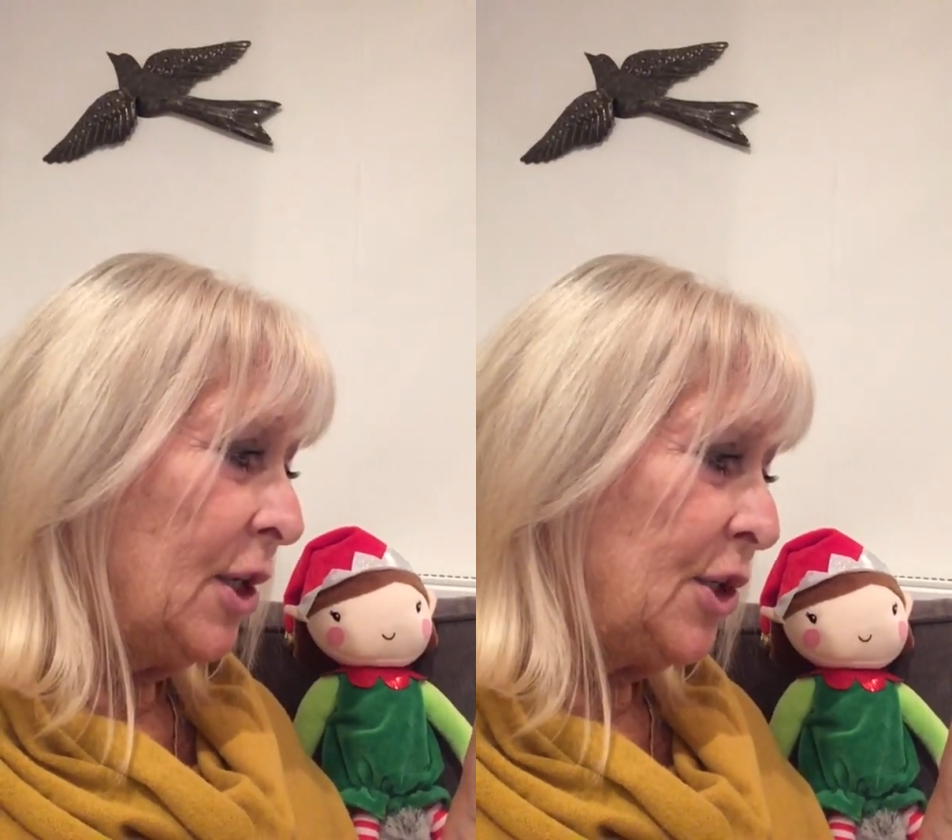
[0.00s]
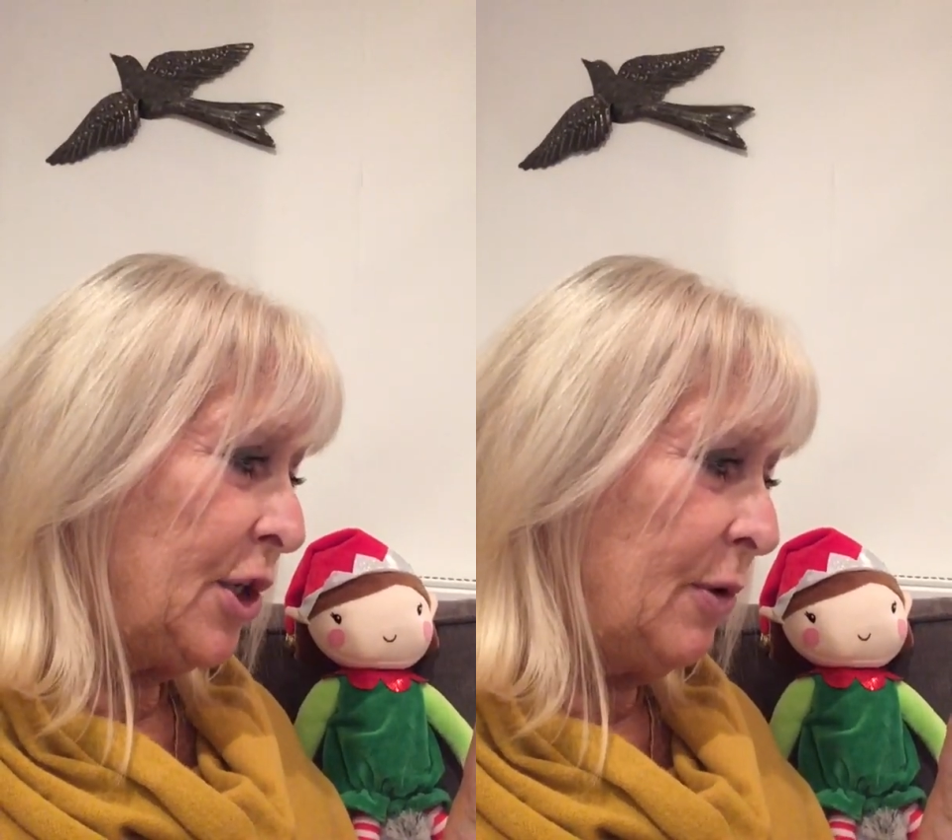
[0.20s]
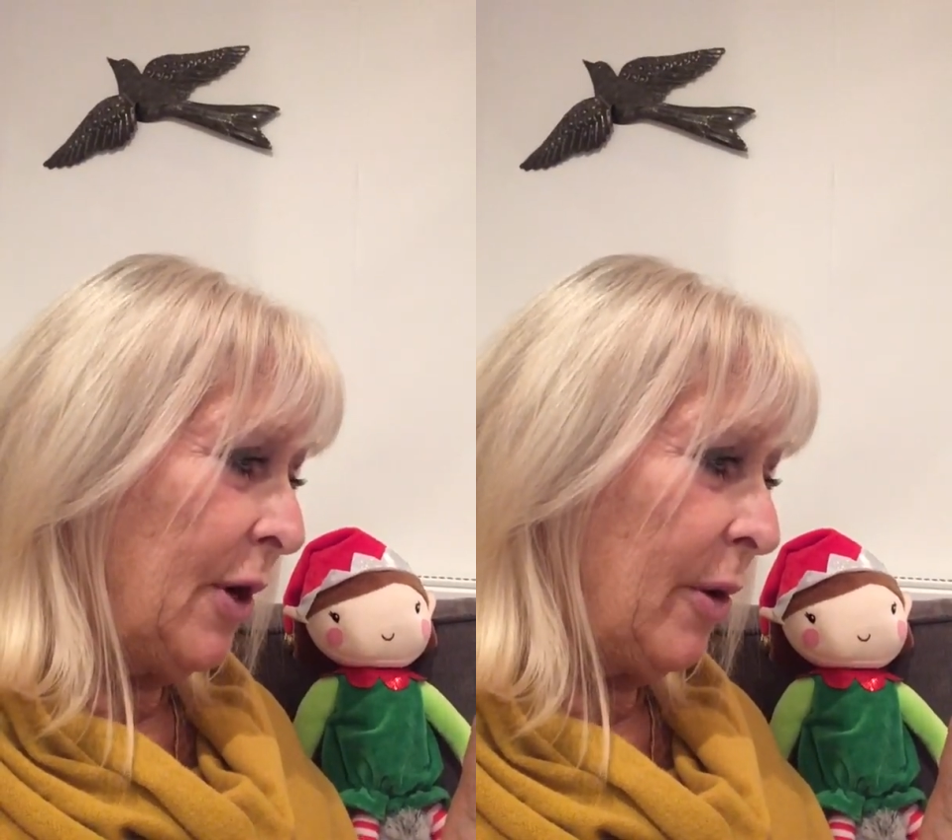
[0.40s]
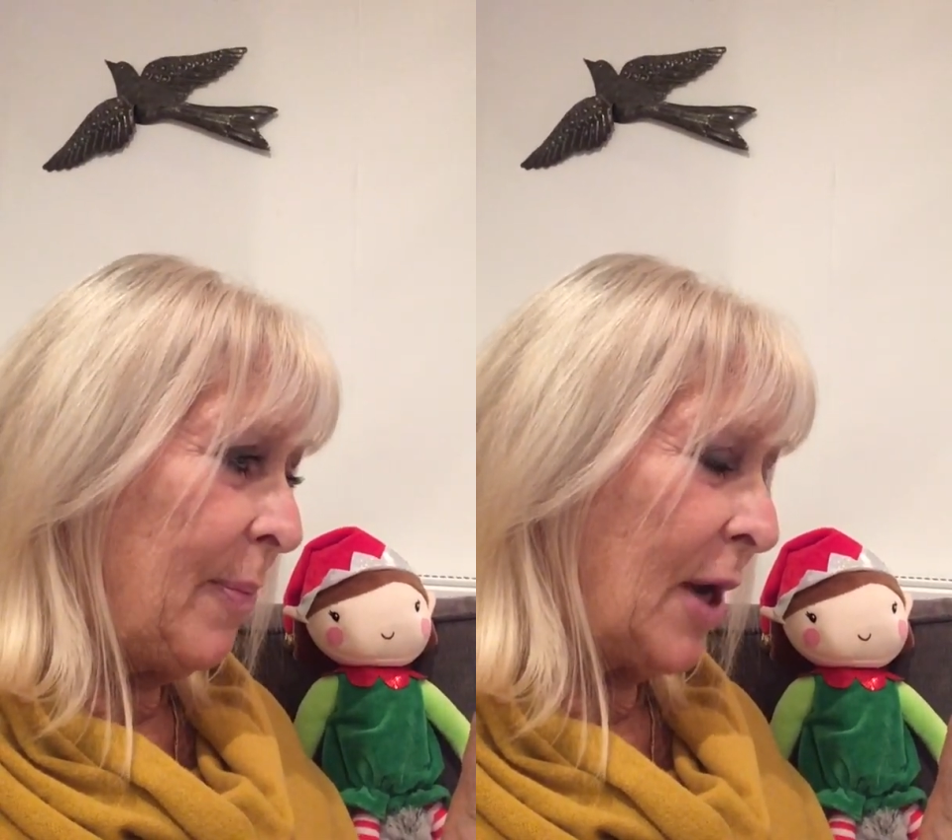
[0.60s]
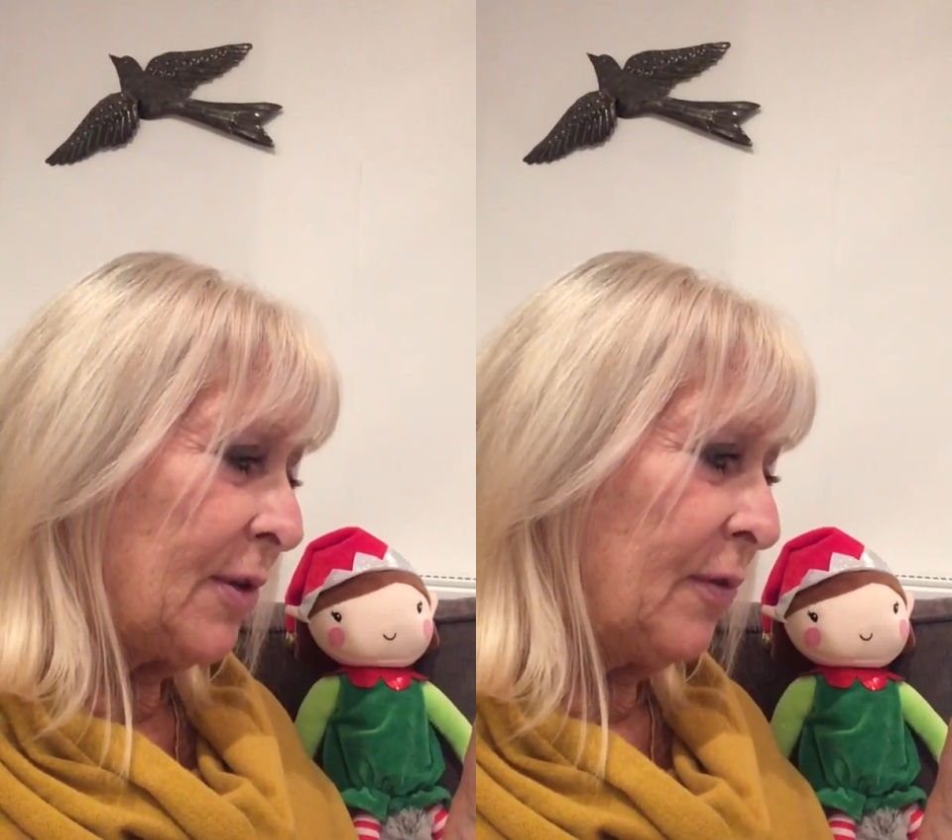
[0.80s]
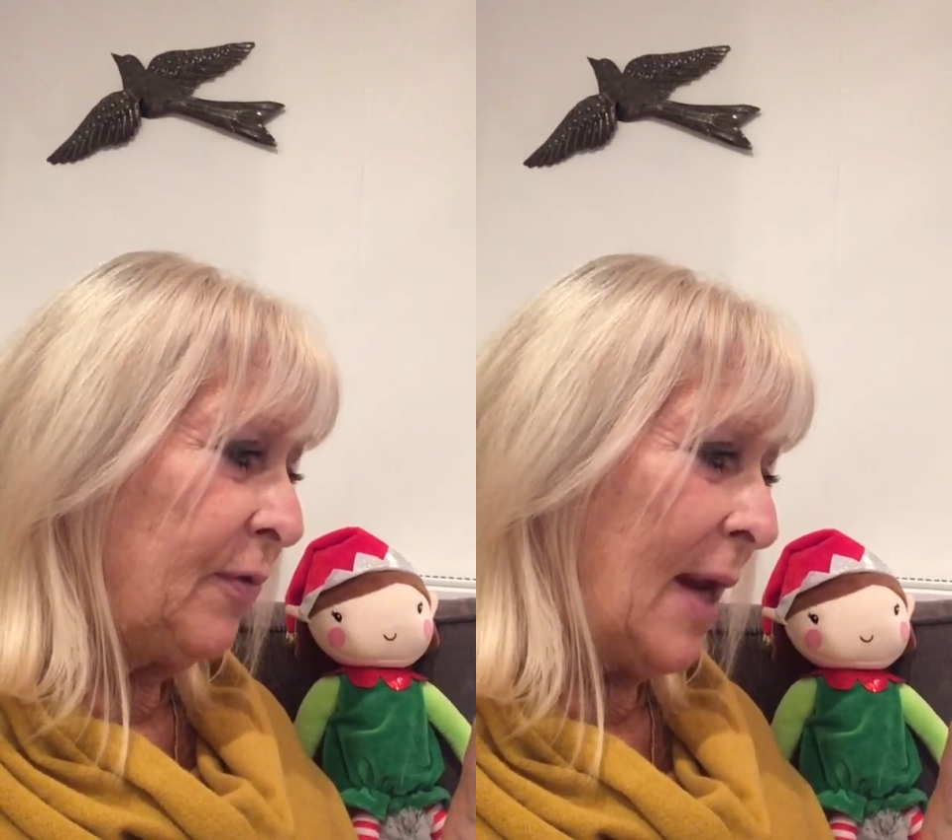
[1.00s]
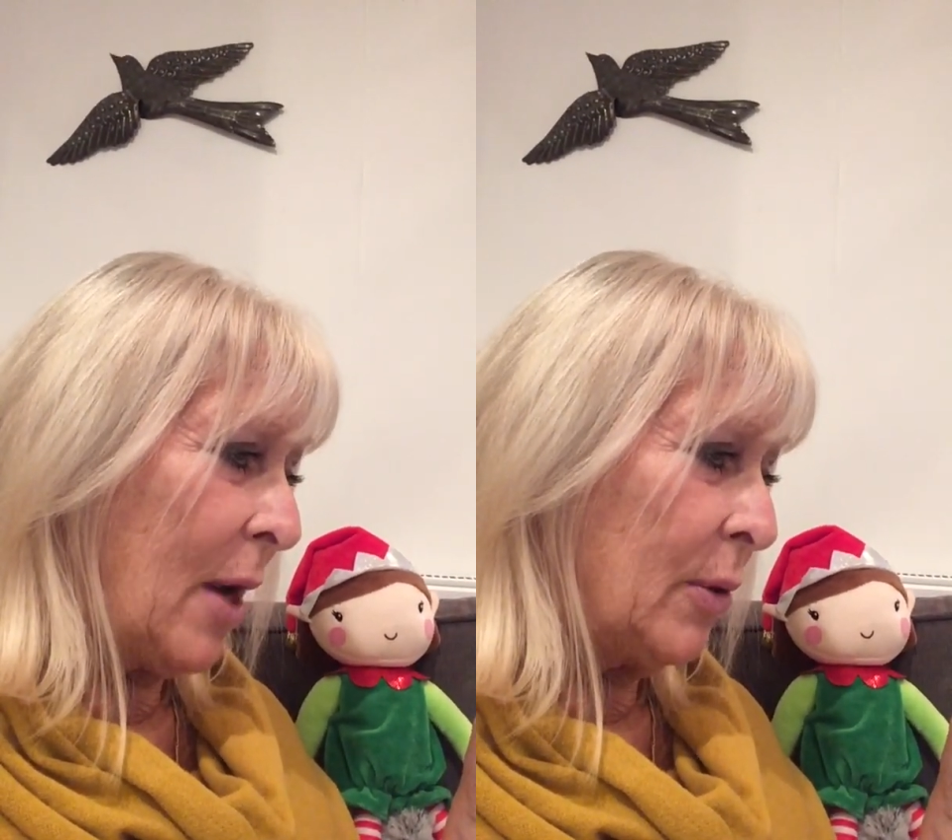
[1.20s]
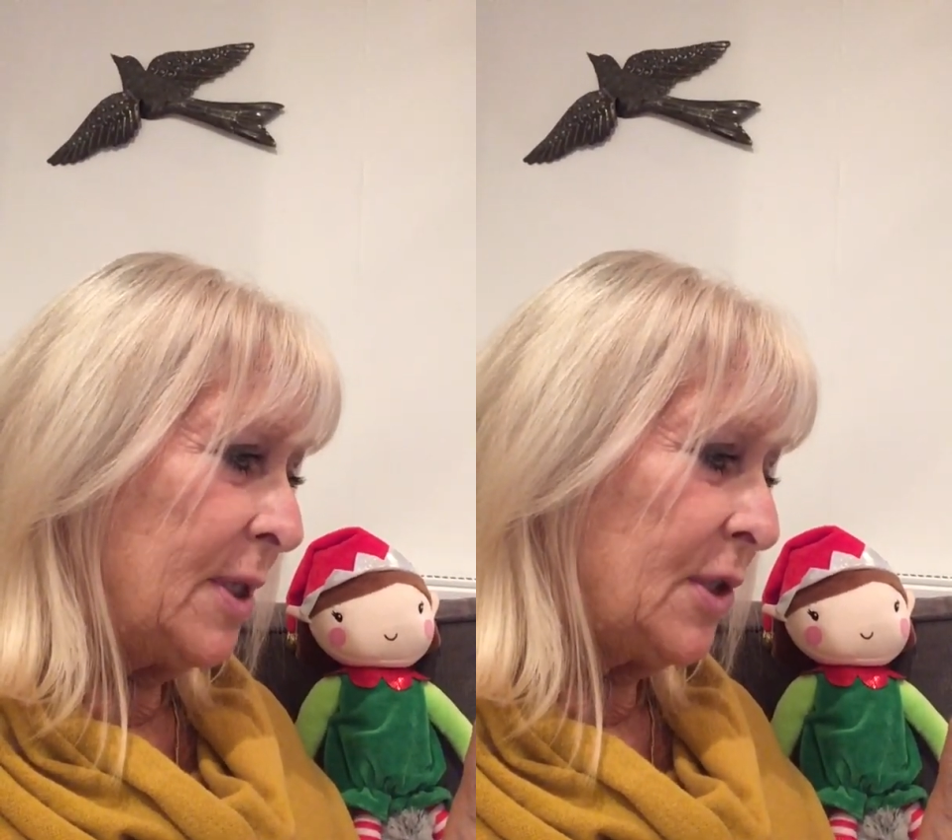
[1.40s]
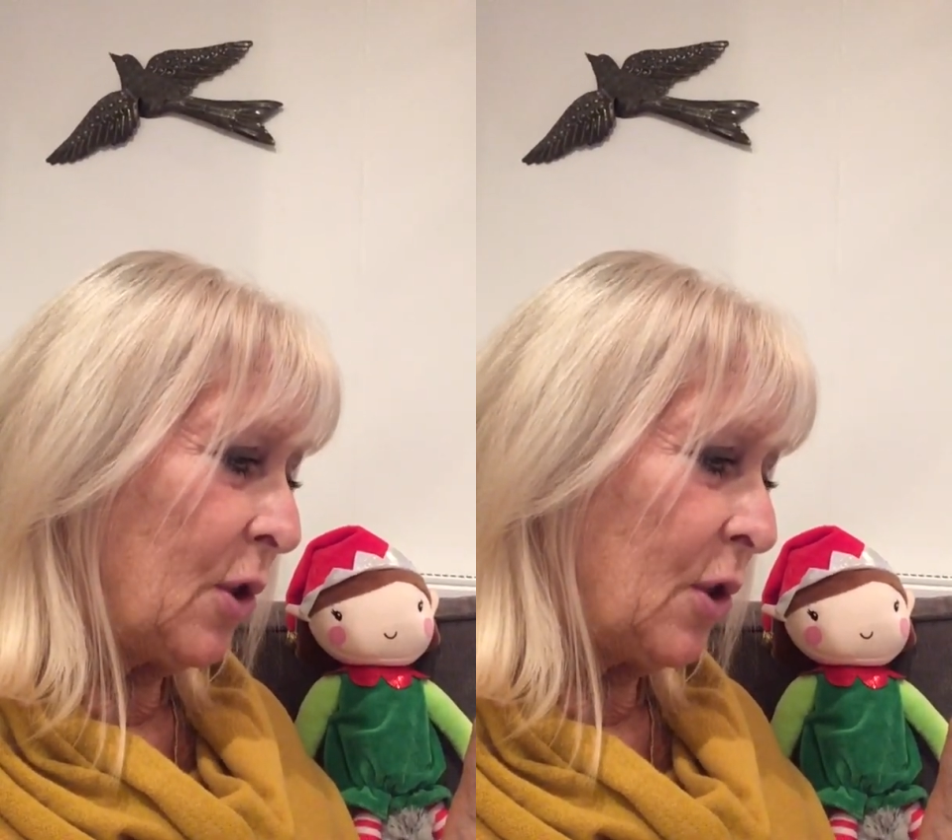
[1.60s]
Do you know about the flowers